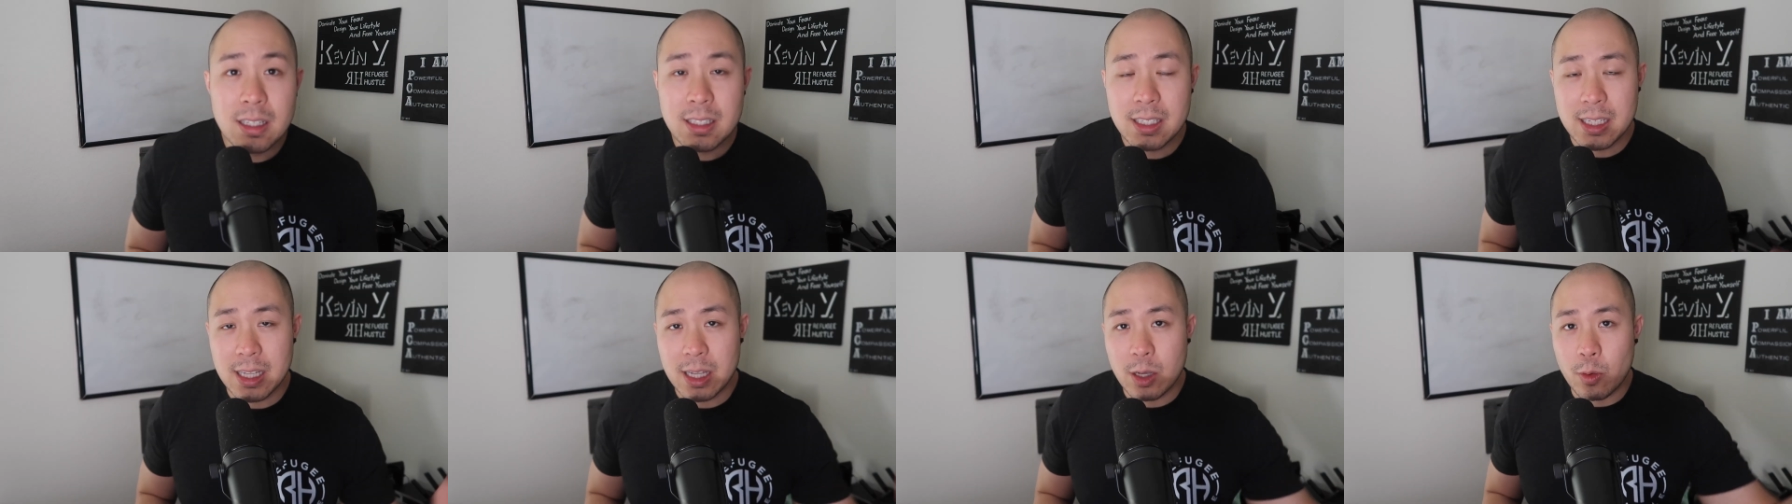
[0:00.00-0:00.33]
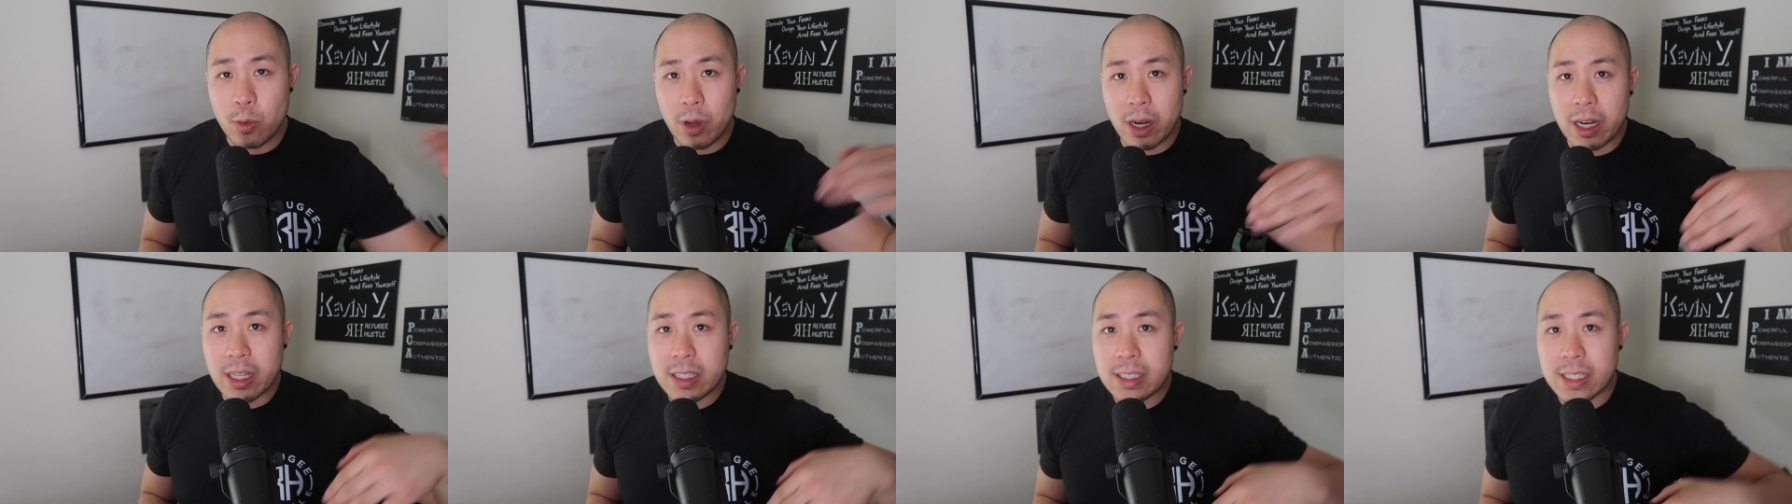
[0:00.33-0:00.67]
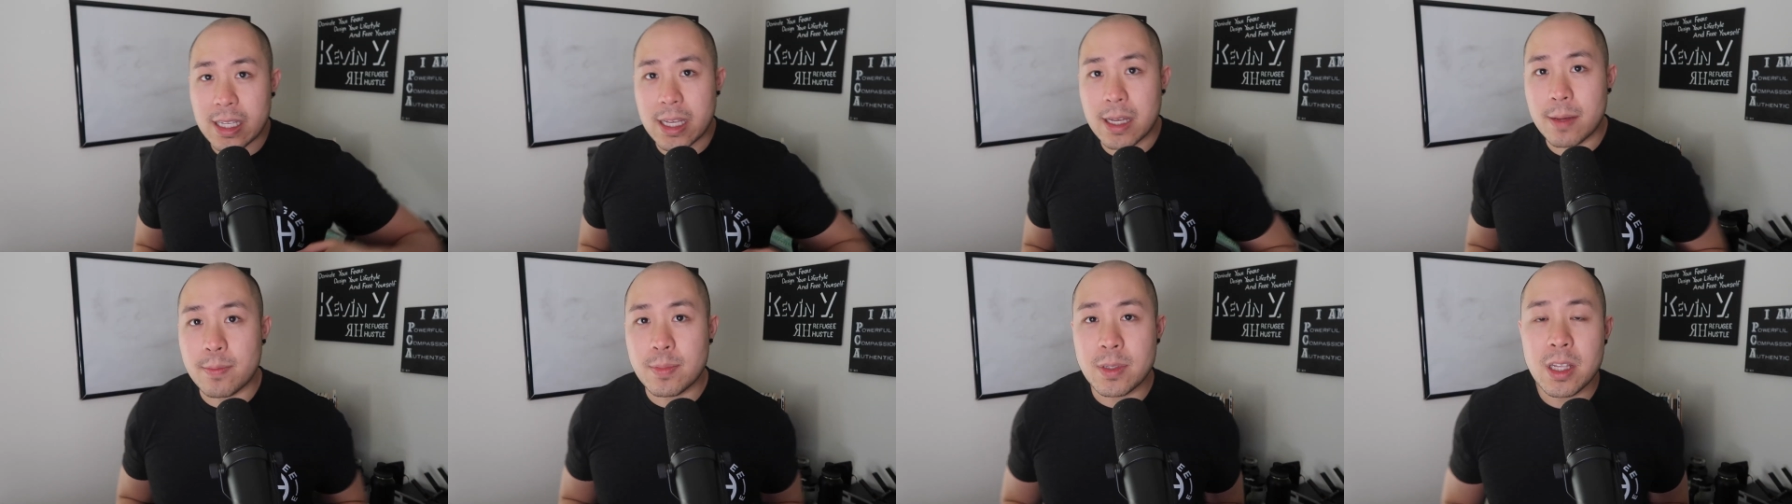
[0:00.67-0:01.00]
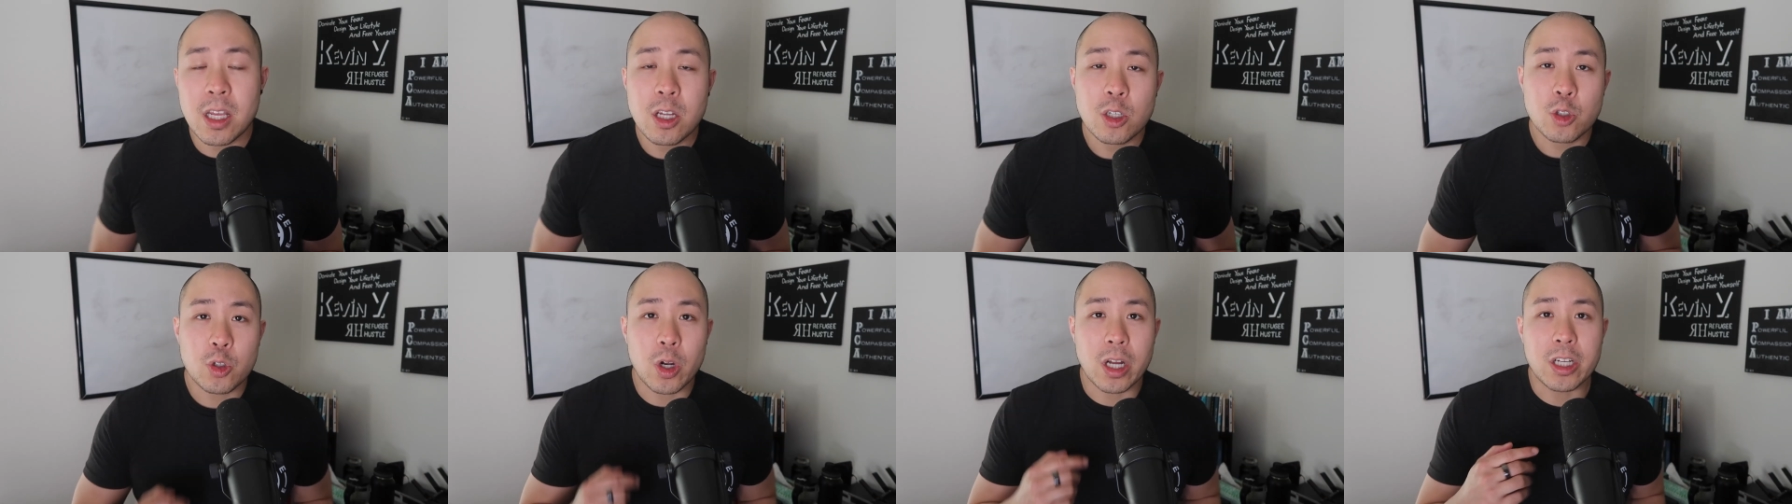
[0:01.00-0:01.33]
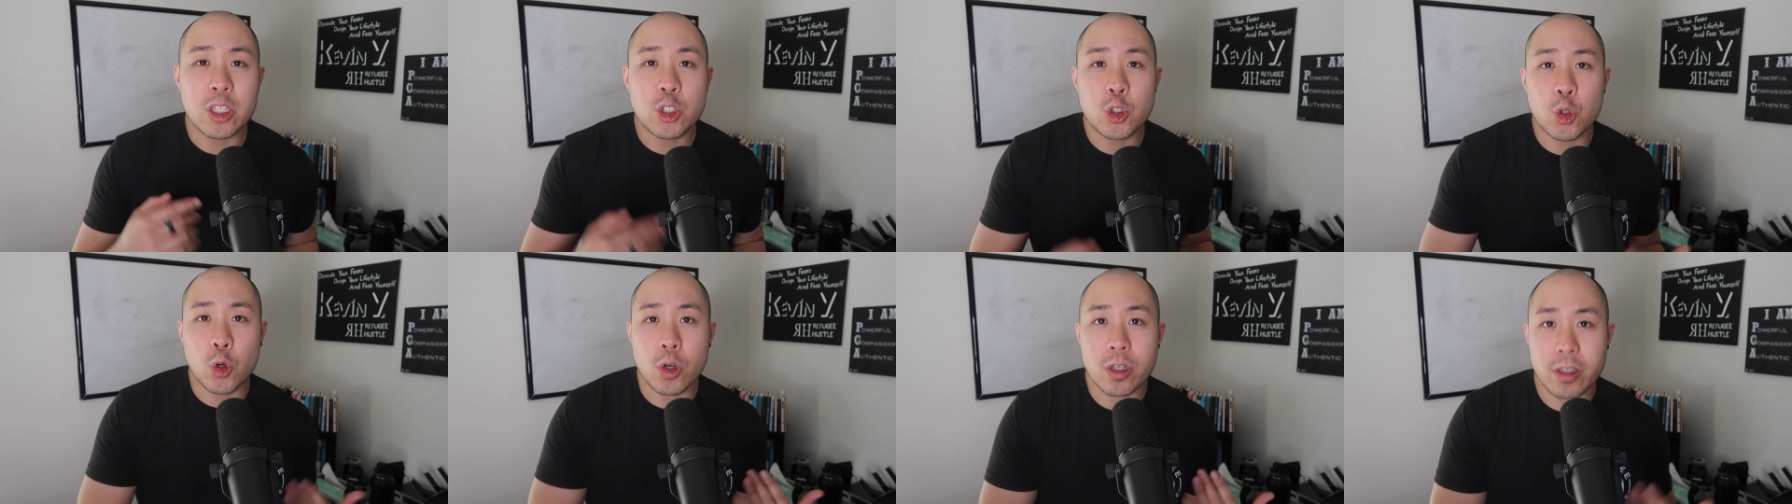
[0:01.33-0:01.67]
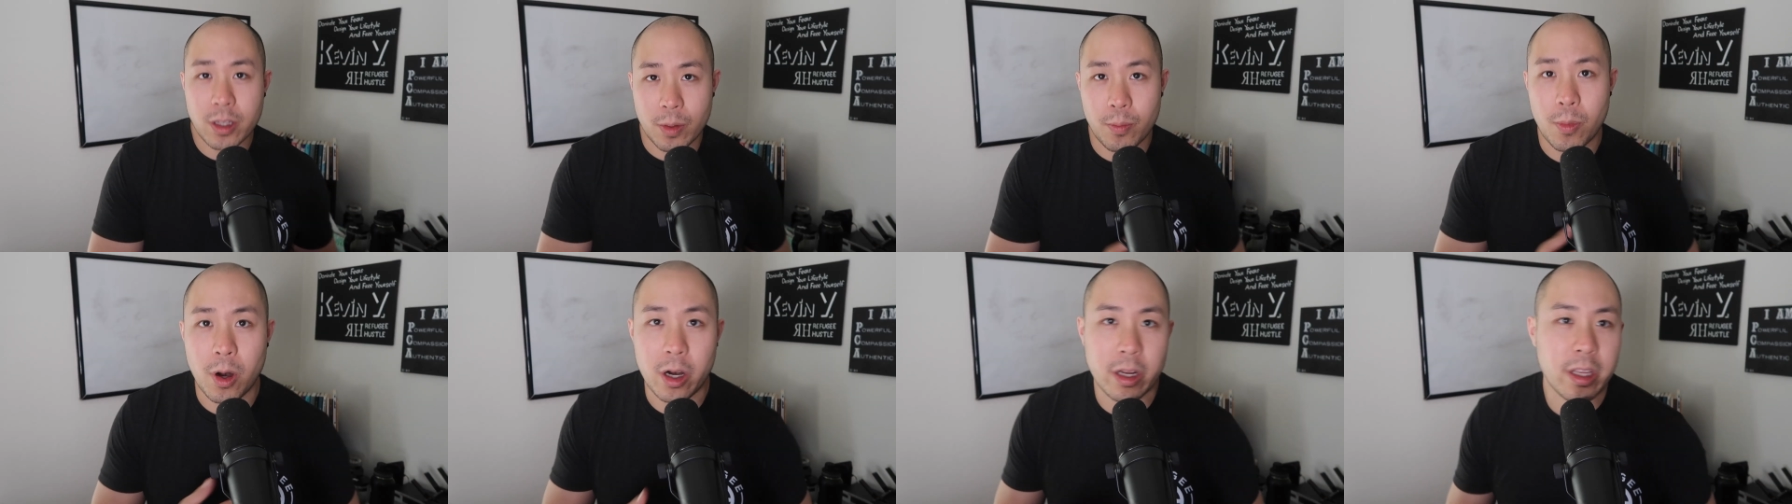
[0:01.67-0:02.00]
seeing when it dips, trying to
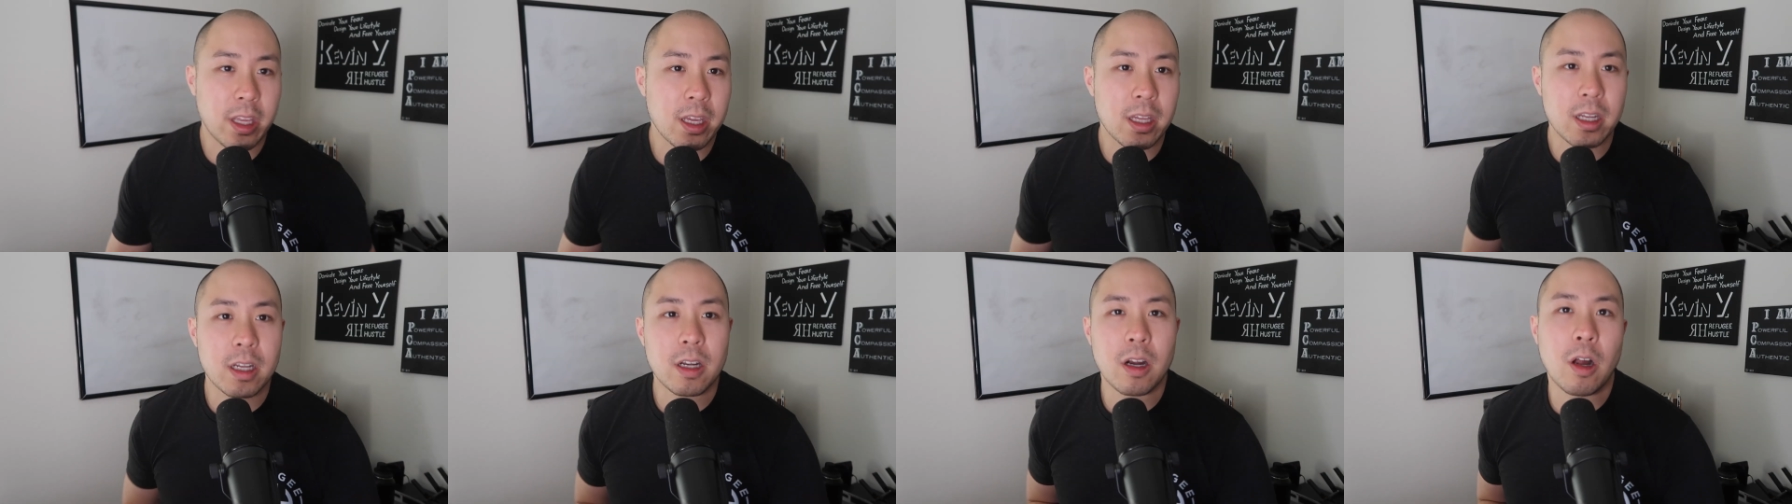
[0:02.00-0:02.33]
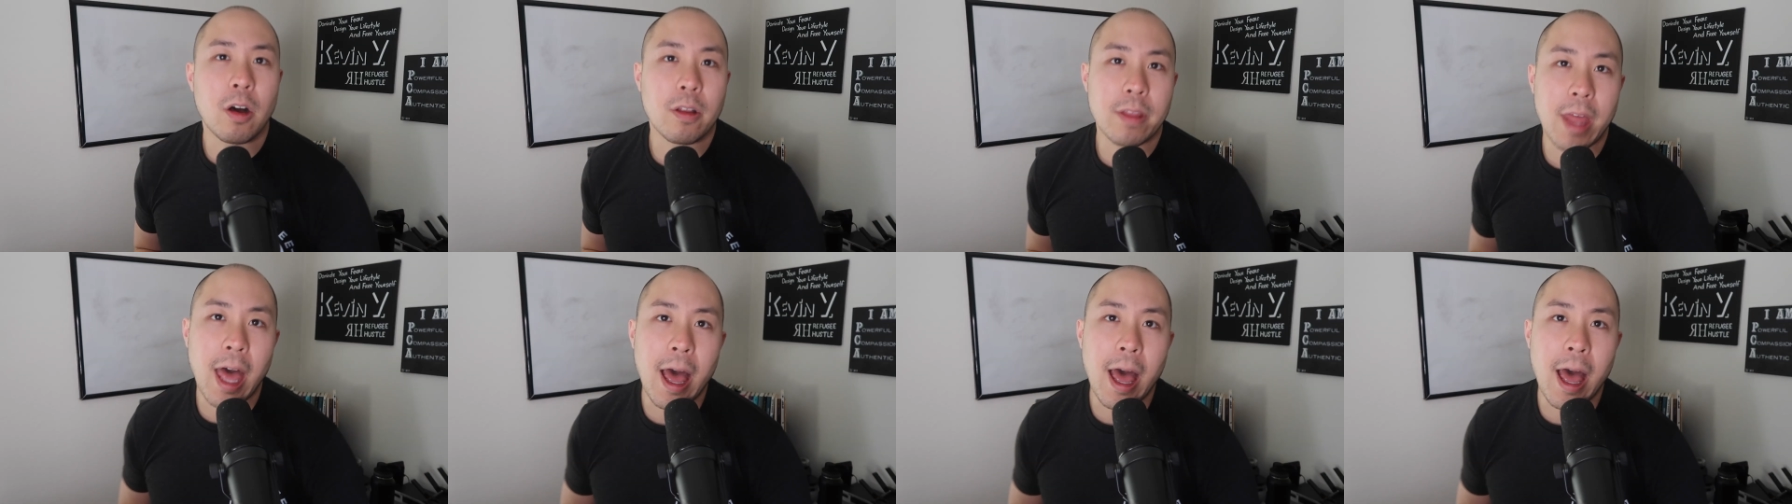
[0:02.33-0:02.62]
short the market and all